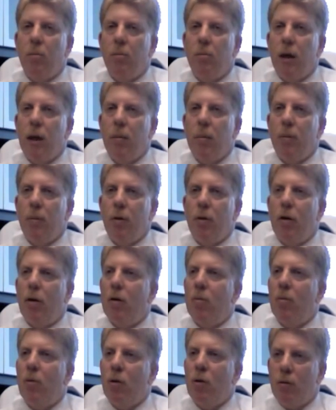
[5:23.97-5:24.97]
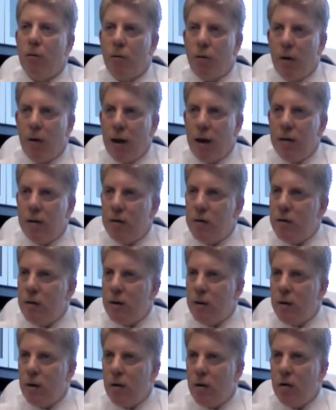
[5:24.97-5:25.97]
People are more afraid to
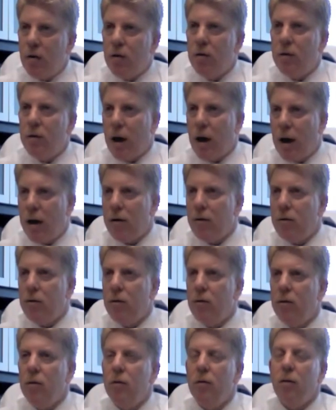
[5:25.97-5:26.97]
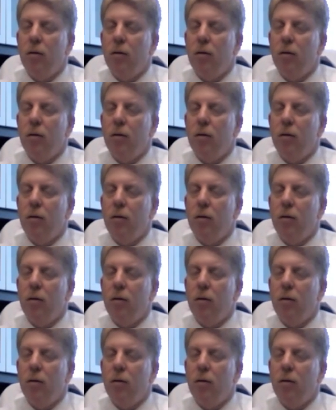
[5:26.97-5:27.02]
see their doctor.